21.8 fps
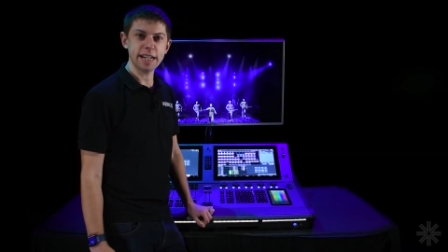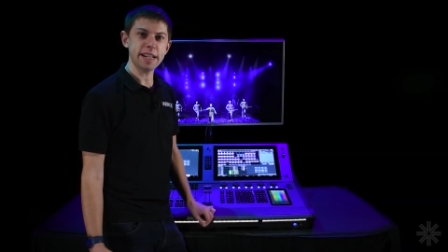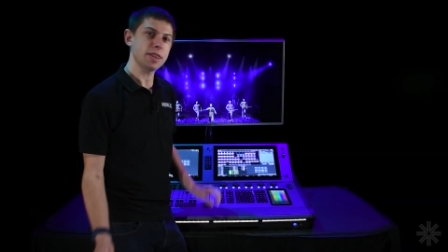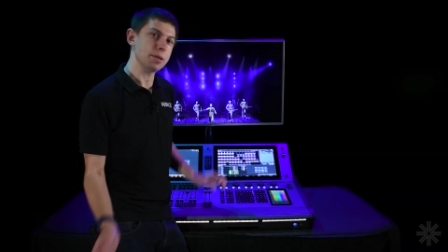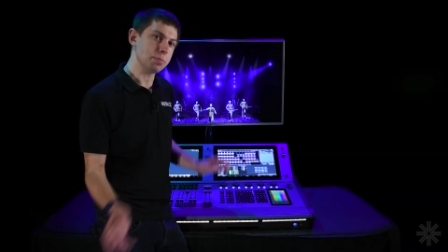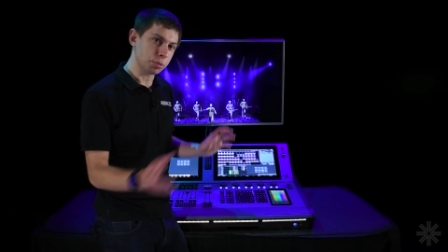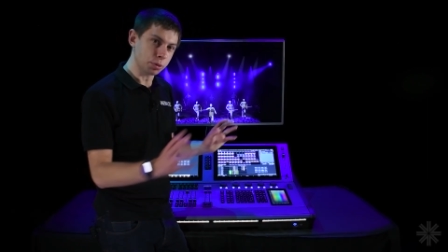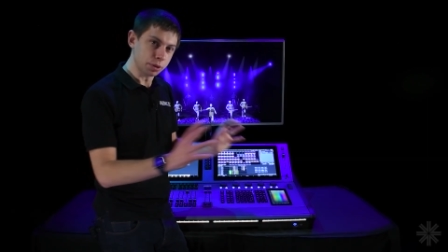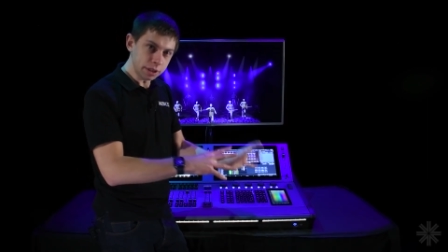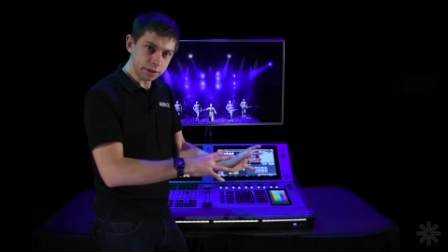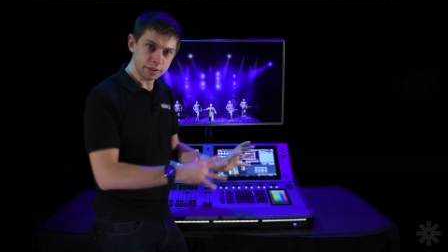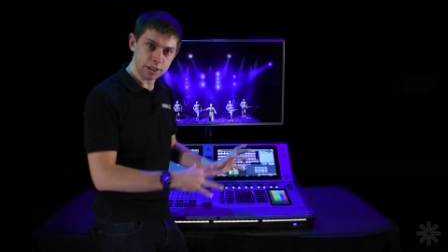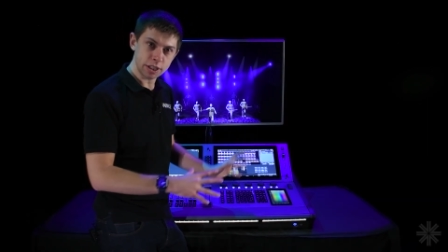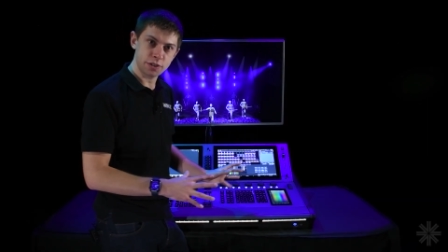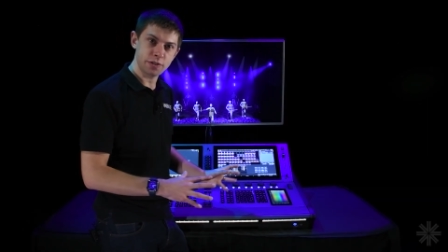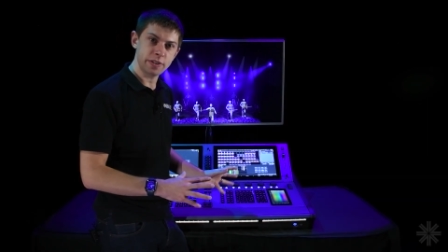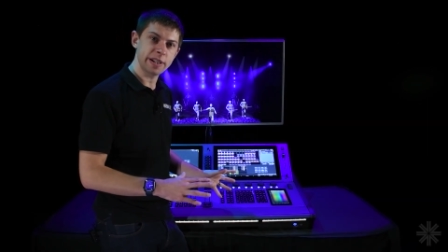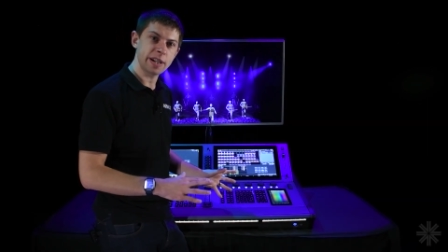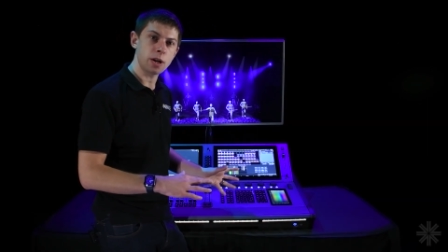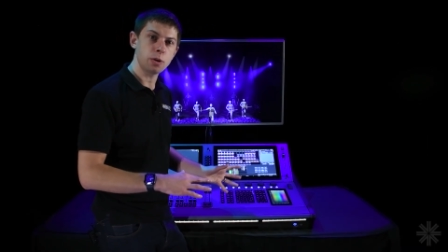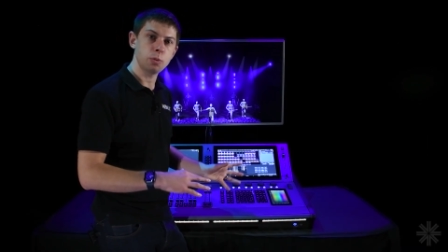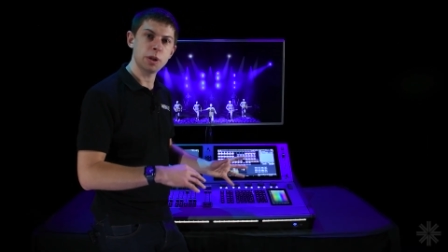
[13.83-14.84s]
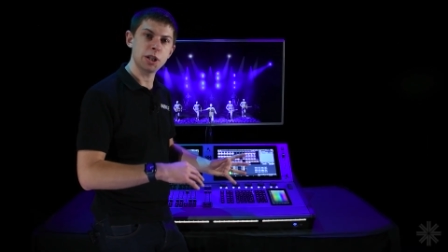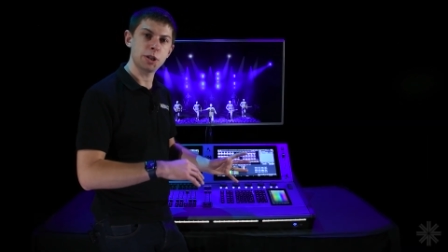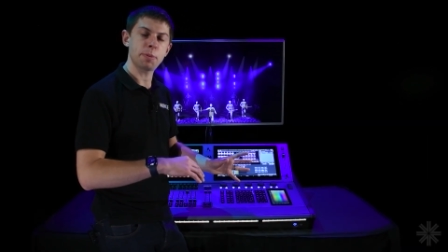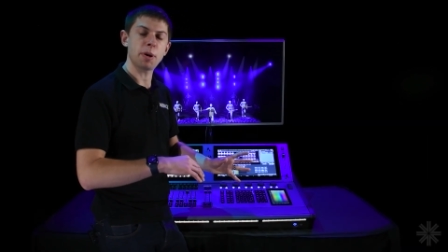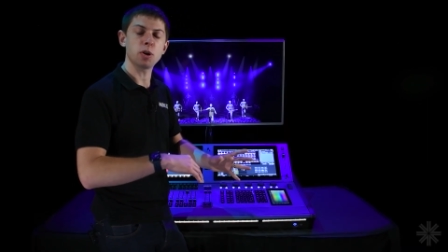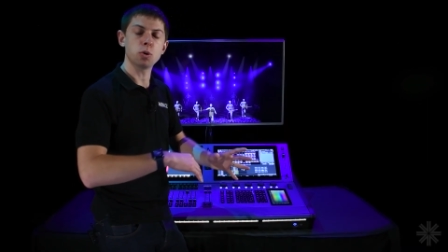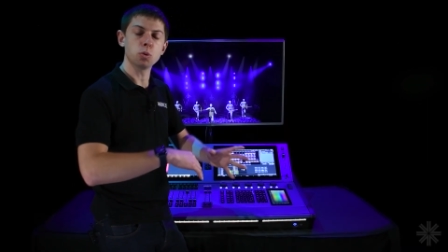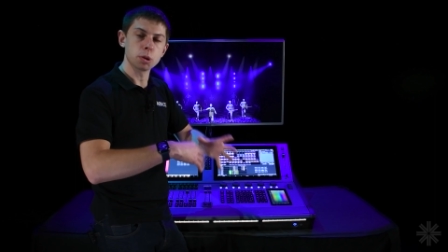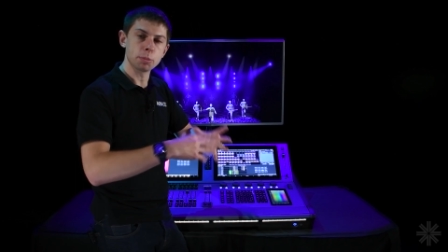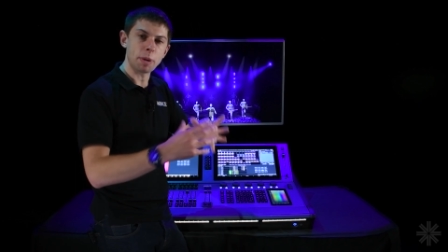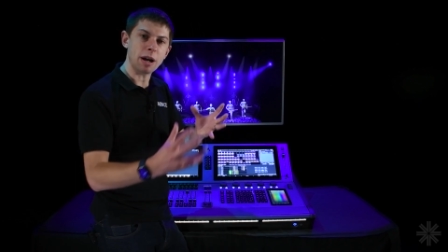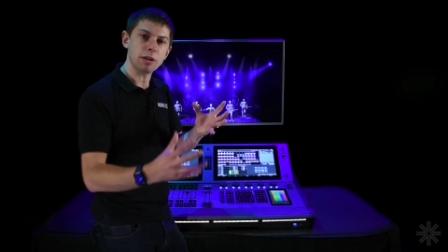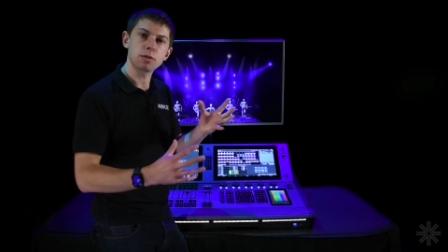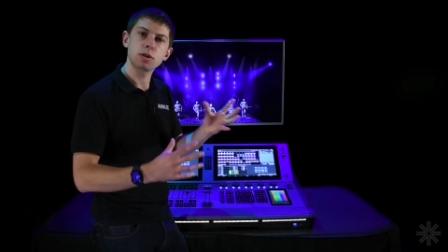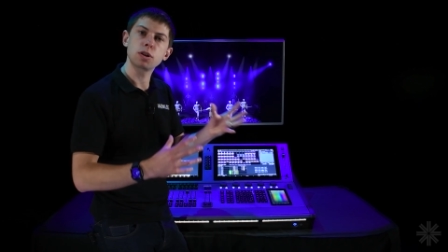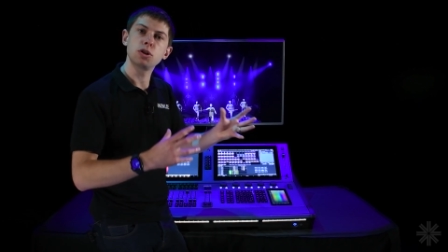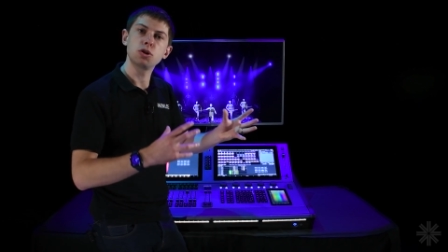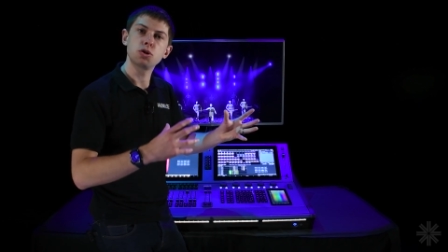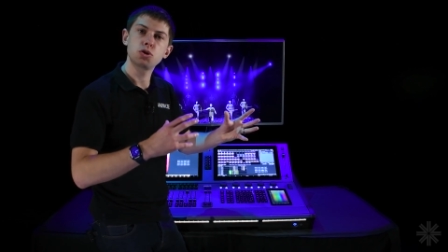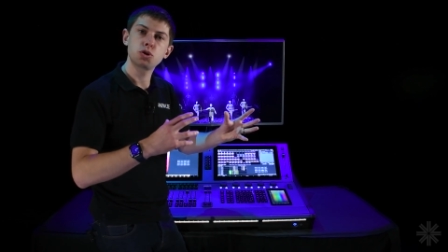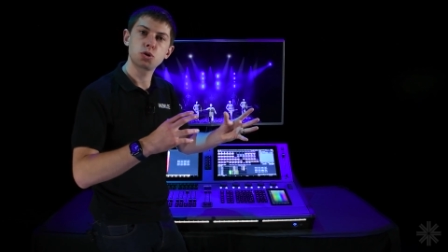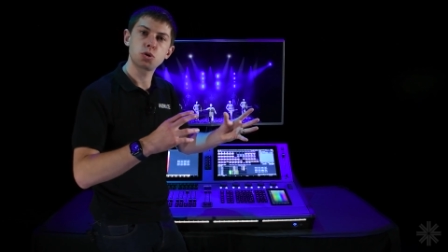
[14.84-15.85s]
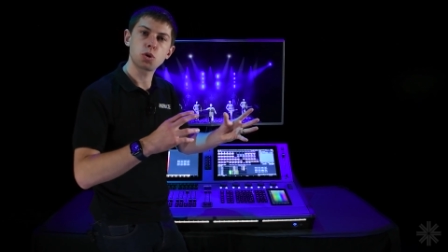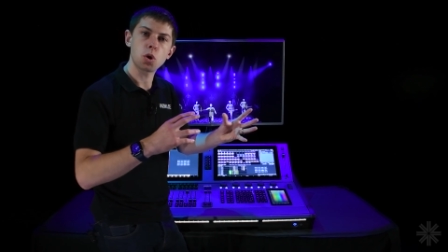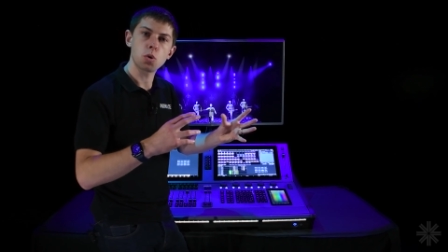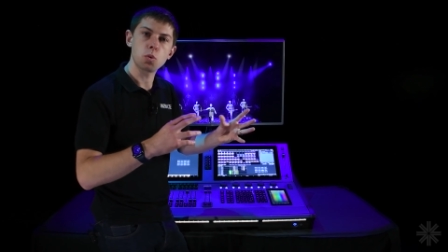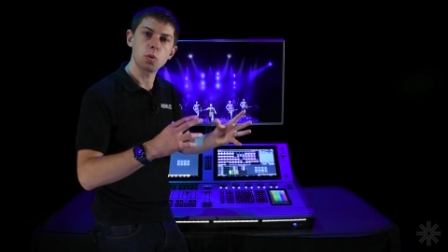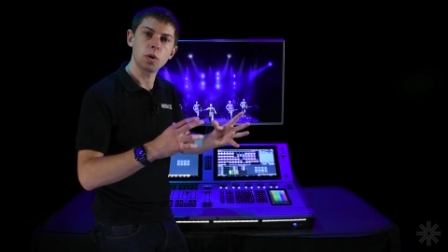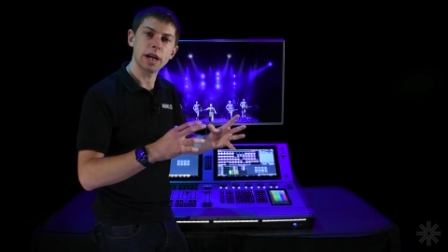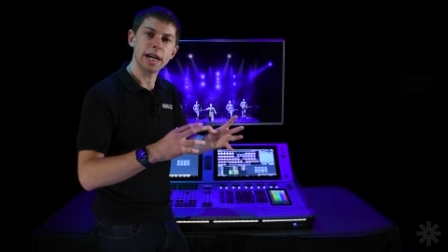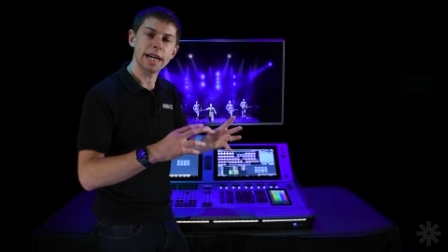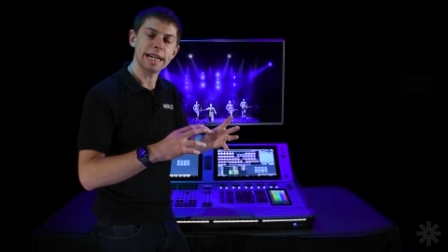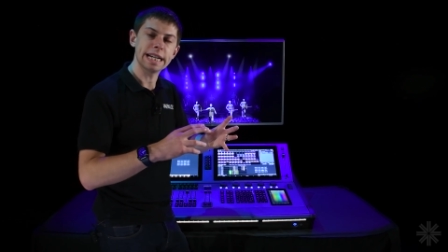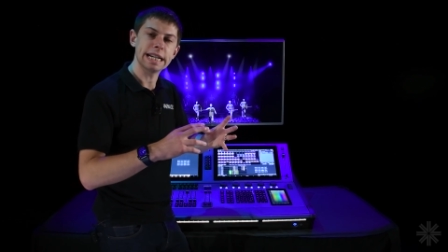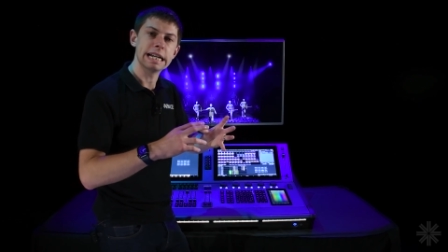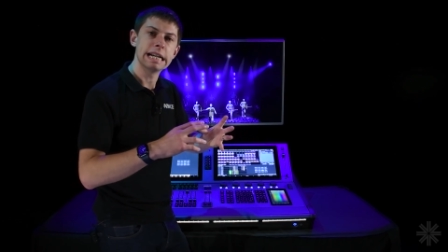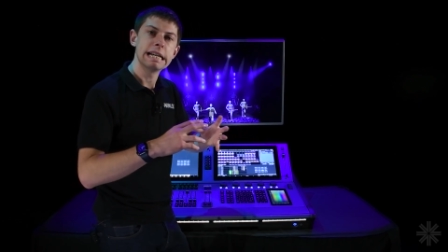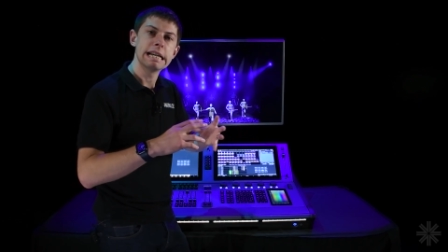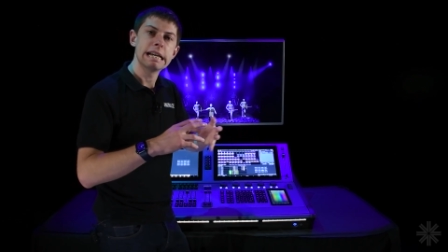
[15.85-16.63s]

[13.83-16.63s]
In the previous video, we spoke all about controlling